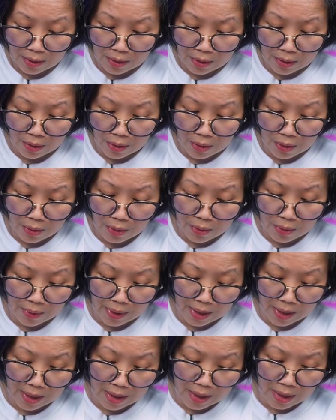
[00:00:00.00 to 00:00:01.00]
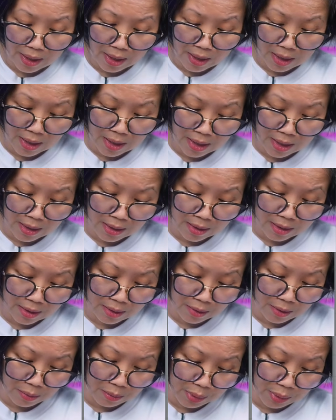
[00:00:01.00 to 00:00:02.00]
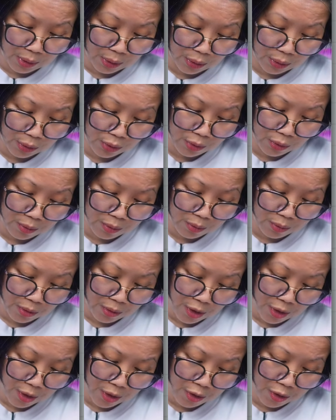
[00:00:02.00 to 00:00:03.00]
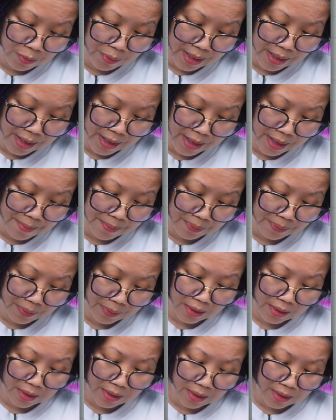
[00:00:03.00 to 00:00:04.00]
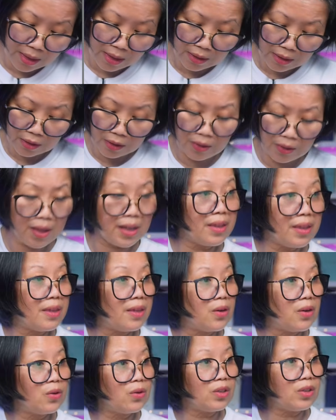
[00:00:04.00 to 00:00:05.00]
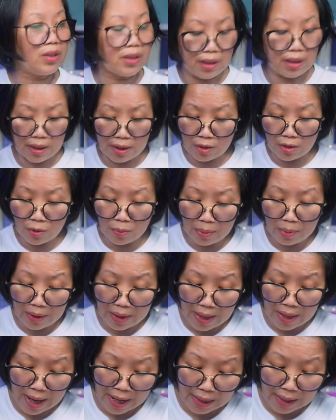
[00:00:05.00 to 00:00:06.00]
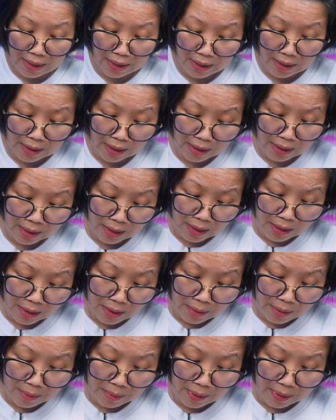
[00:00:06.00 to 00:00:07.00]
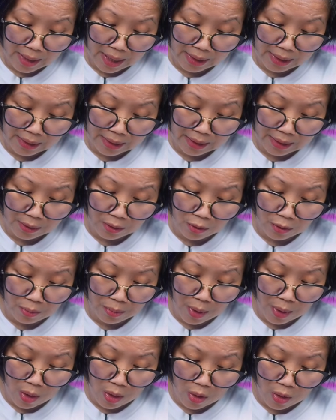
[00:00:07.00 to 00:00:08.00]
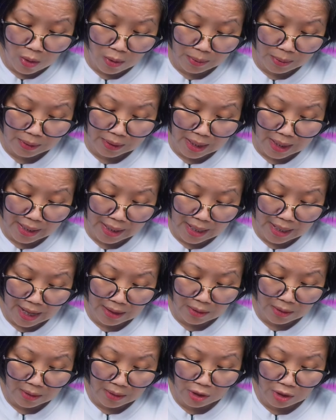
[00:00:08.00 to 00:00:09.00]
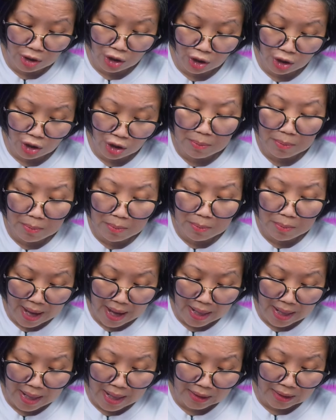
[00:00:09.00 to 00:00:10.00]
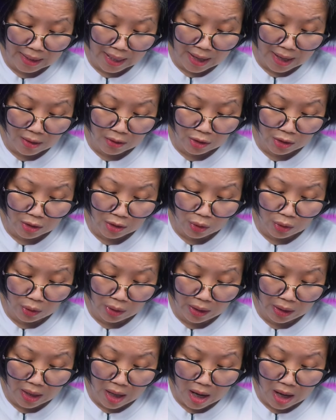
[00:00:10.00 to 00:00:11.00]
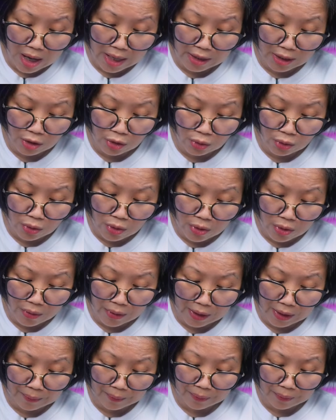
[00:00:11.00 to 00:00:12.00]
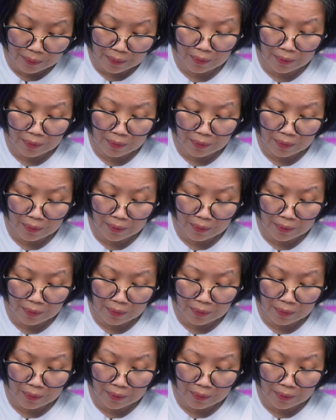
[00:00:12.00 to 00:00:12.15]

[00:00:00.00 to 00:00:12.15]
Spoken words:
go and bloom or open up, so then those little black little bulbs again will just balance out your line drawing.